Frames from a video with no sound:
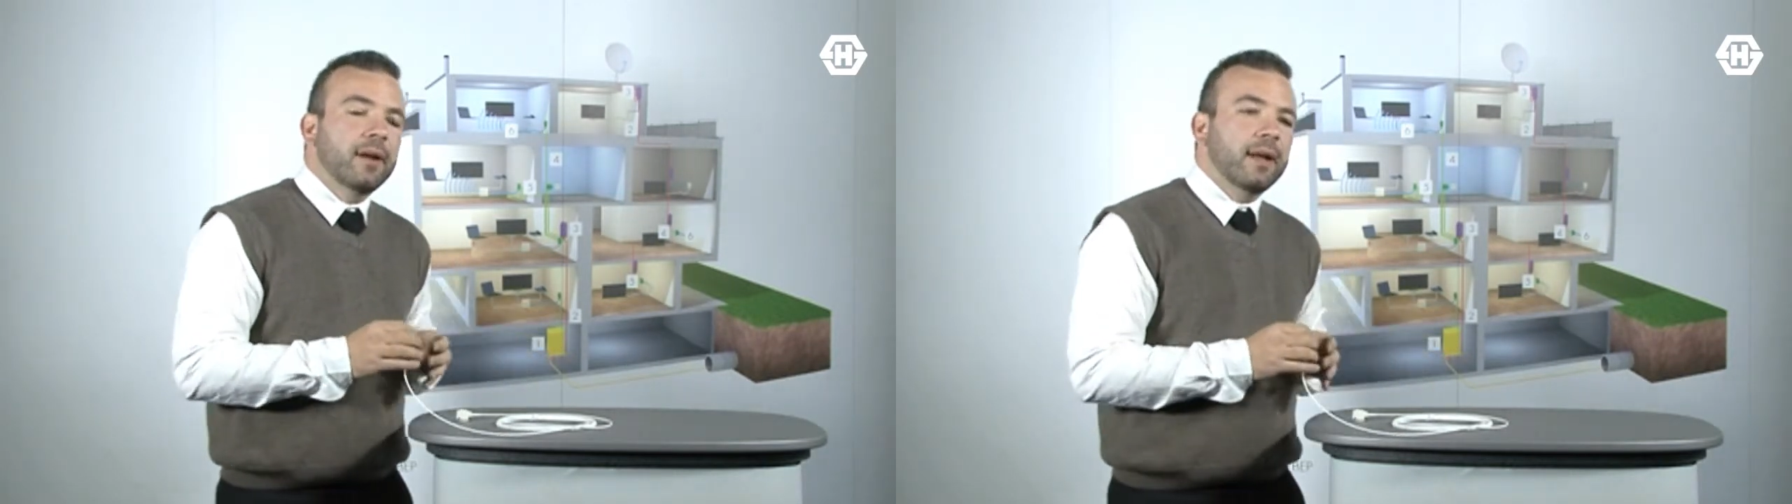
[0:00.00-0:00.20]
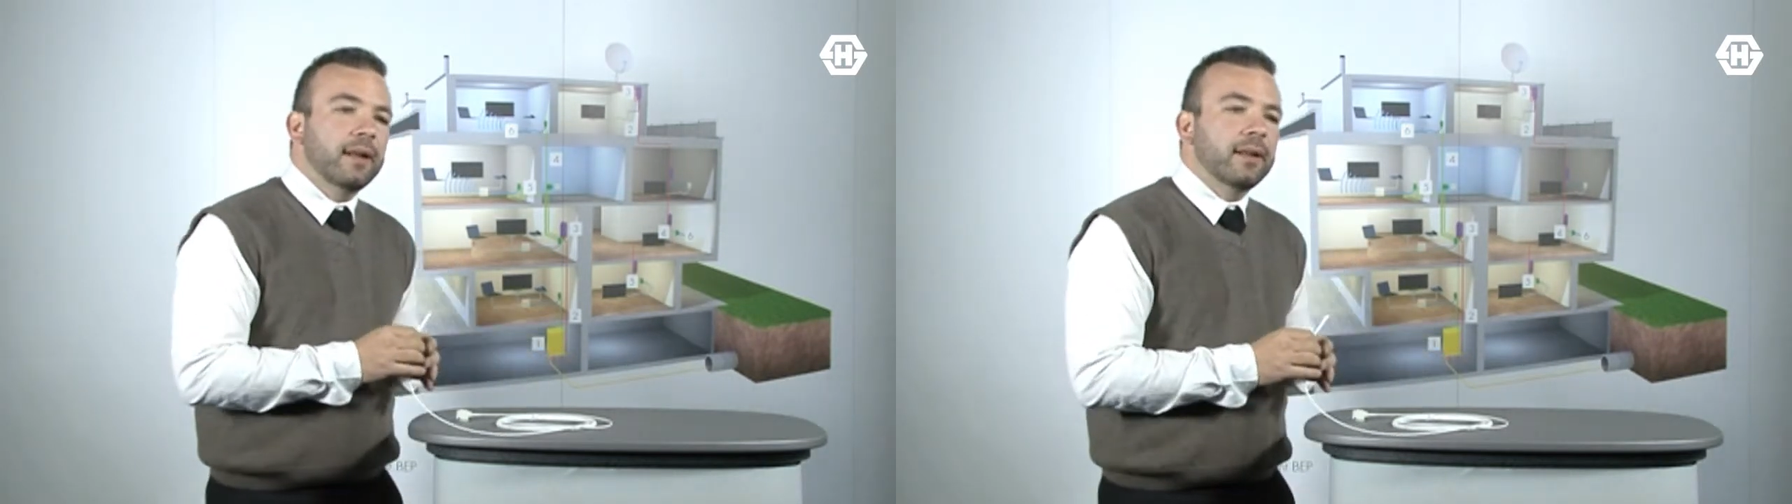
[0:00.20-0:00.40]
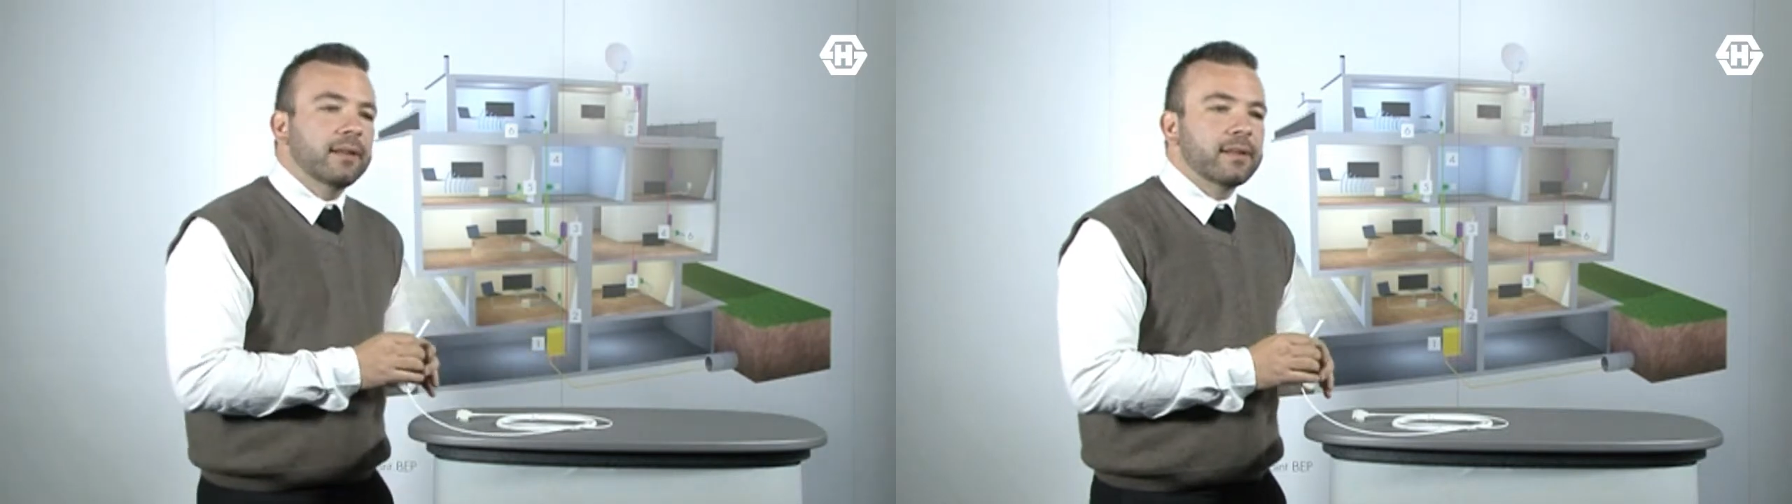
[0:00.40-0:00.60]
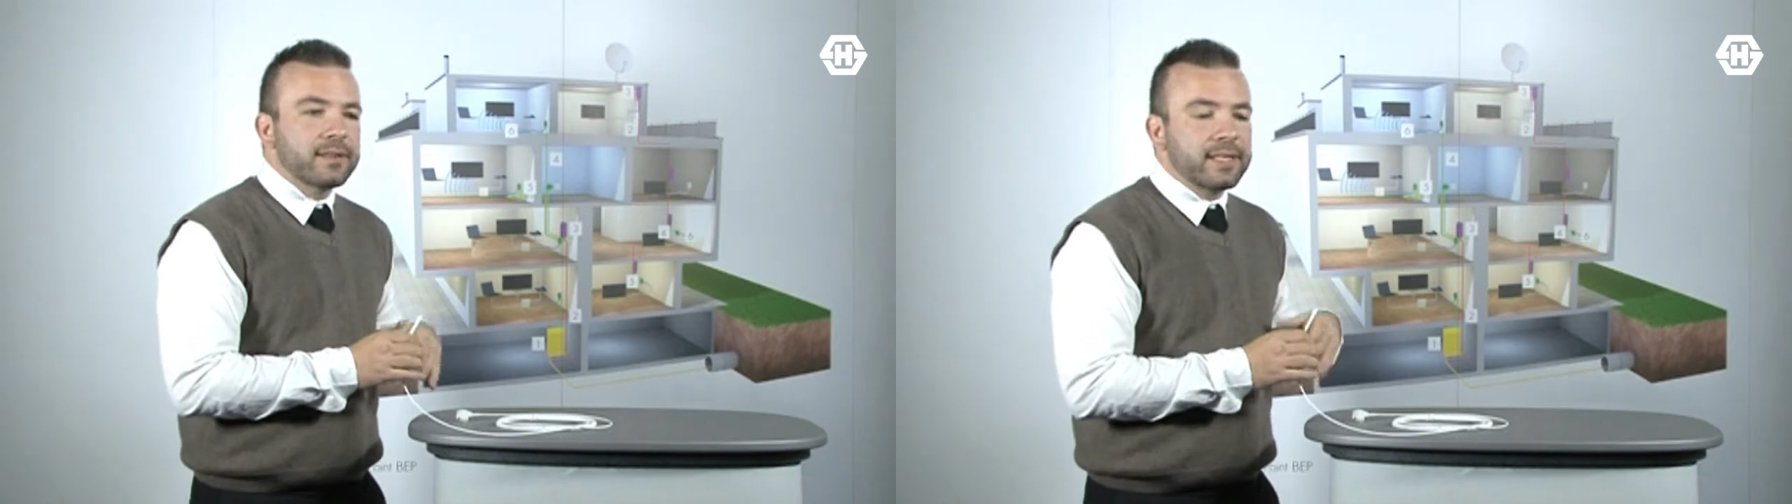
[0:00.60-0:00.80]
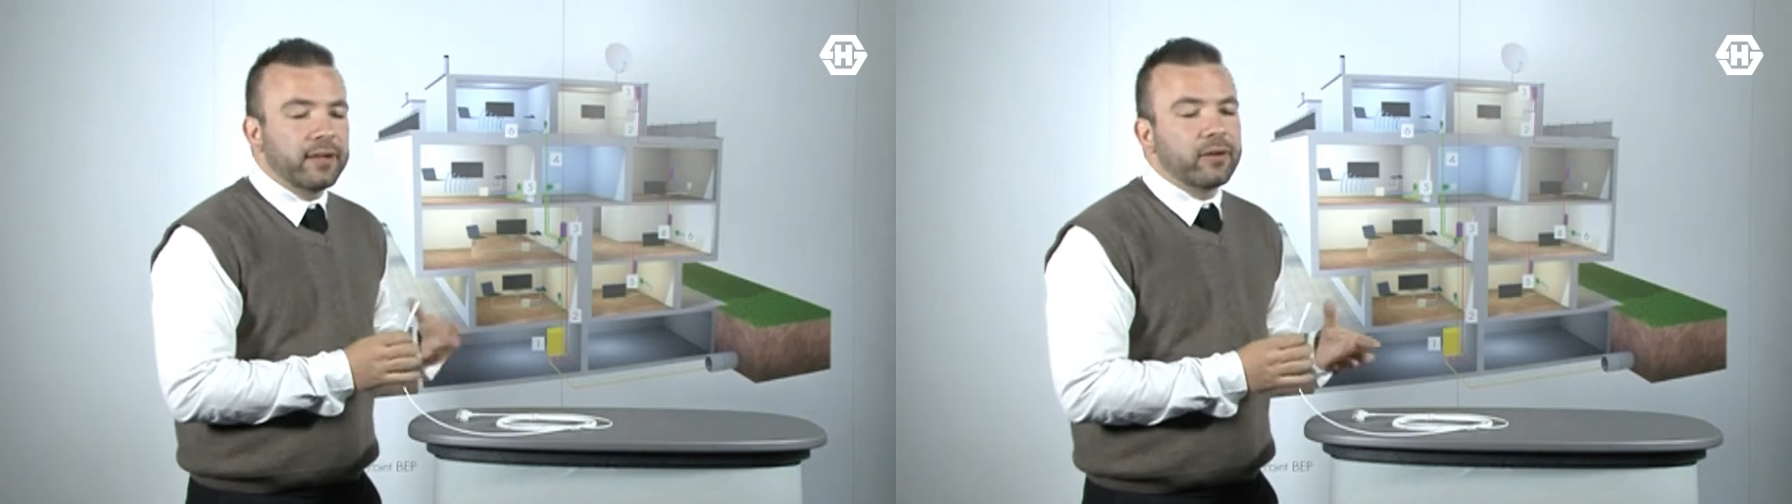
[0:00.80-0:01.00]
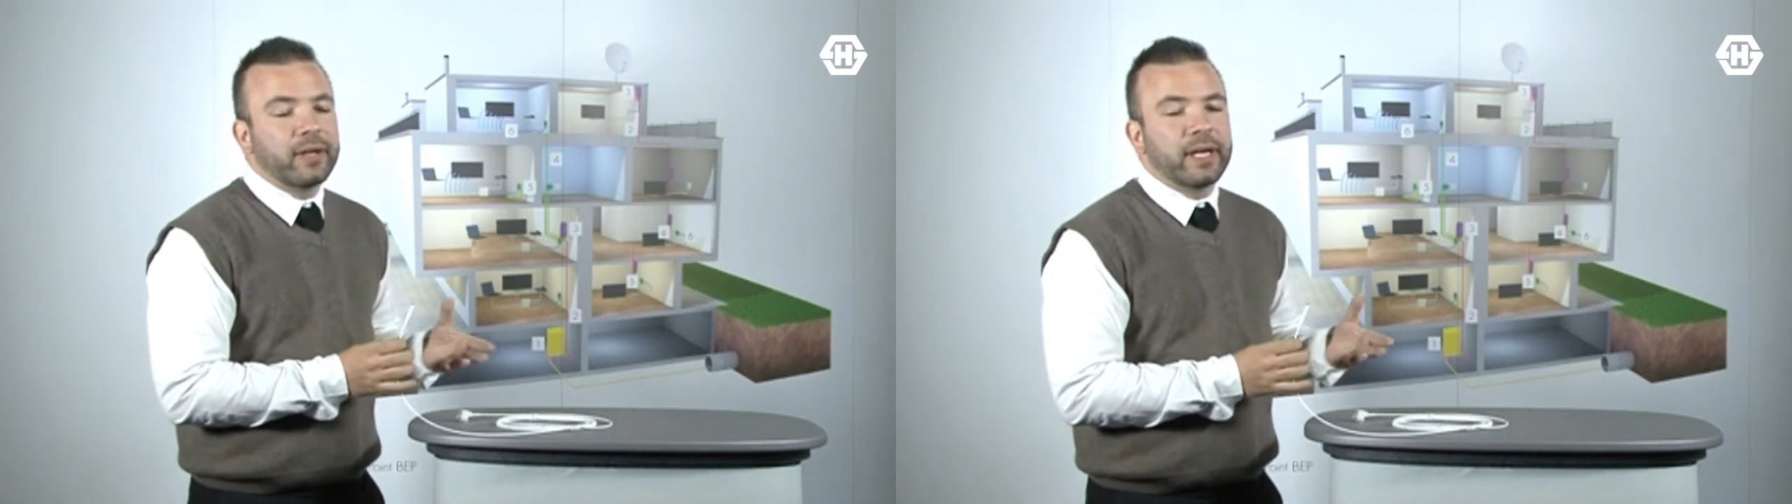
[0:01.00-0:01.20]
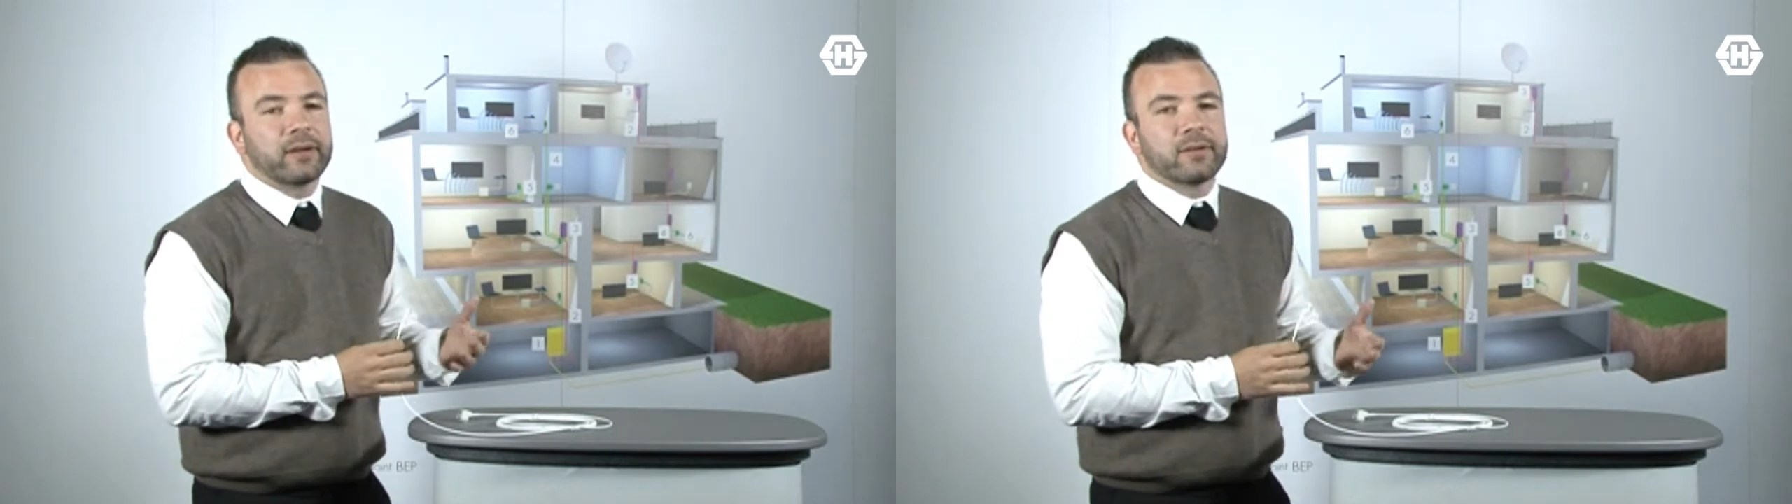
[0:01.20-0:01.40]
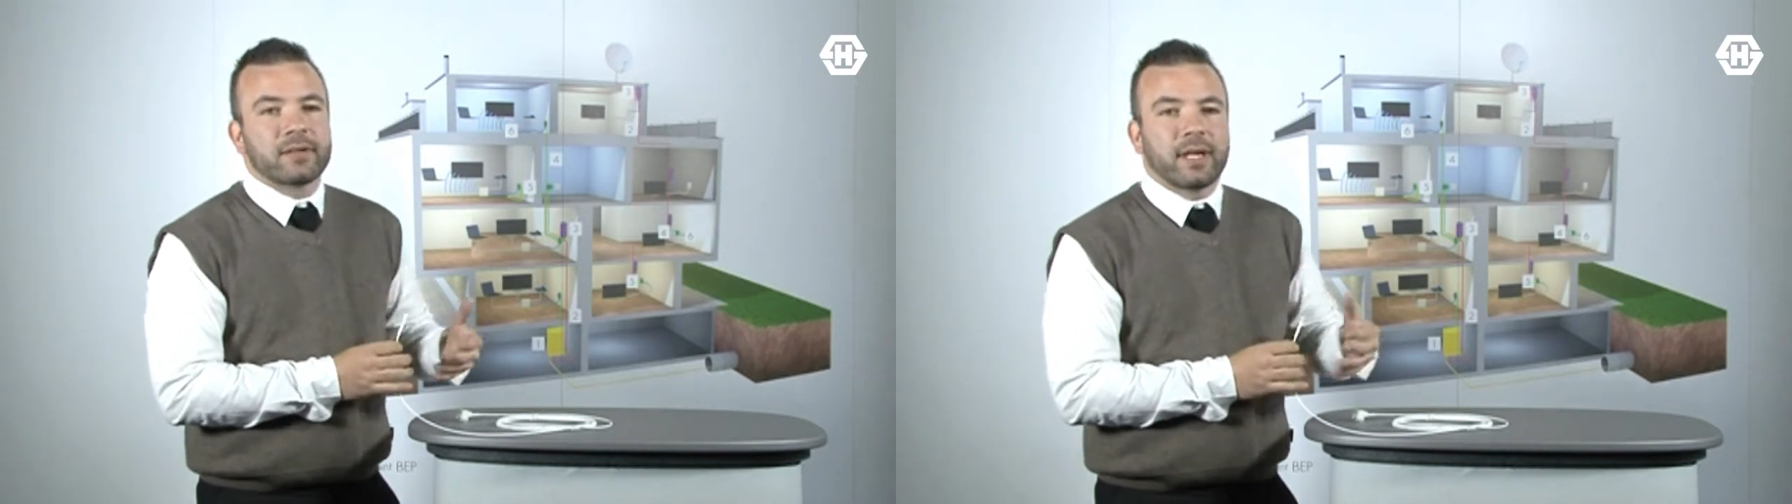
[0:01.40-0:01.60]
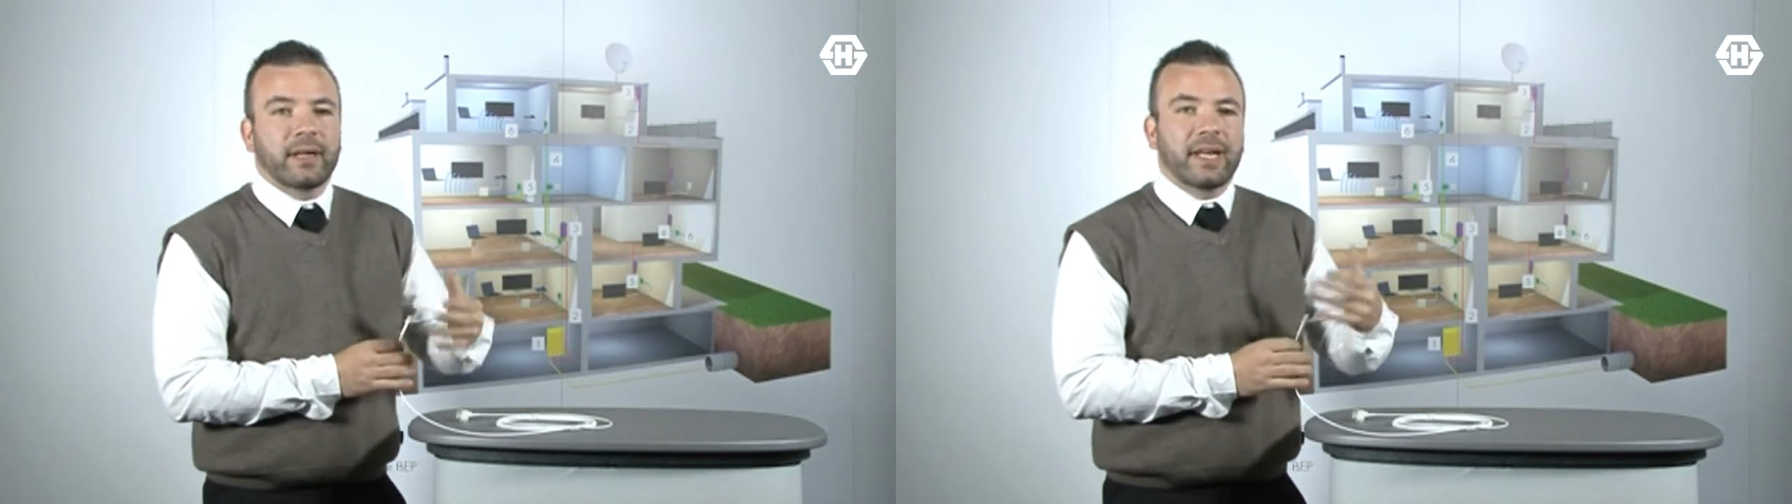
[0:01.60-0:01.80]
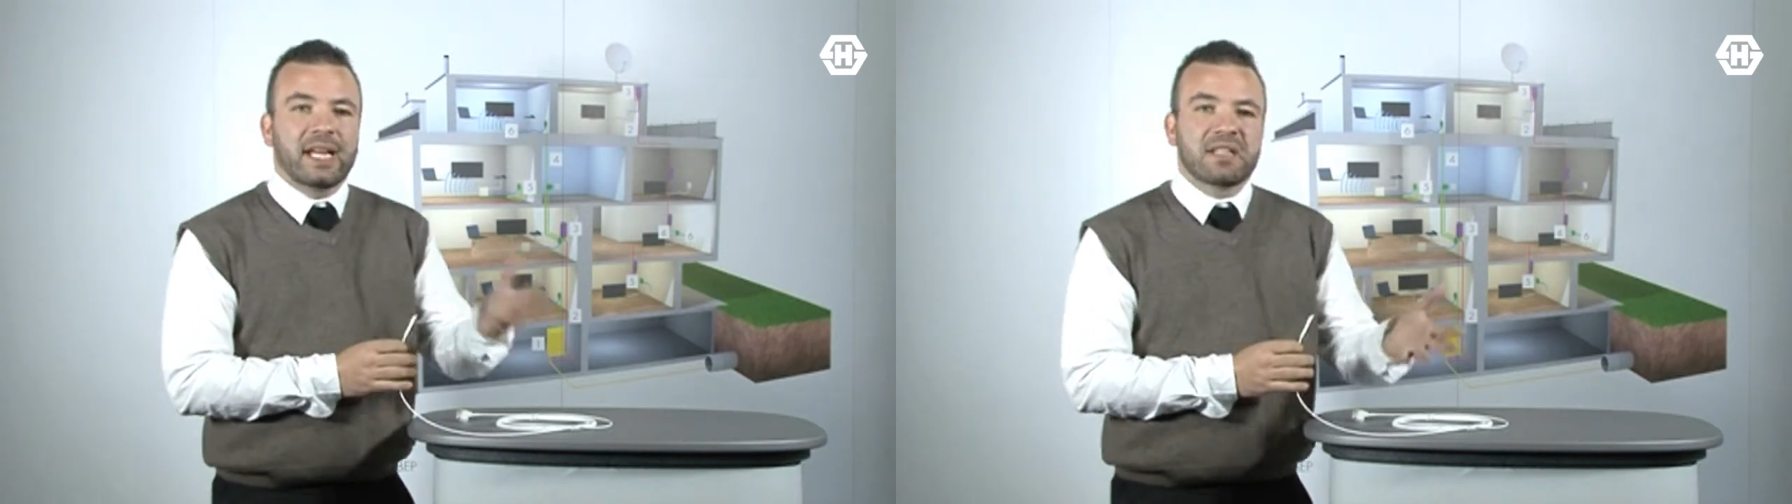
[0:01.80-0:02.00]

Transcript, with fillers: uh, the standard connectors like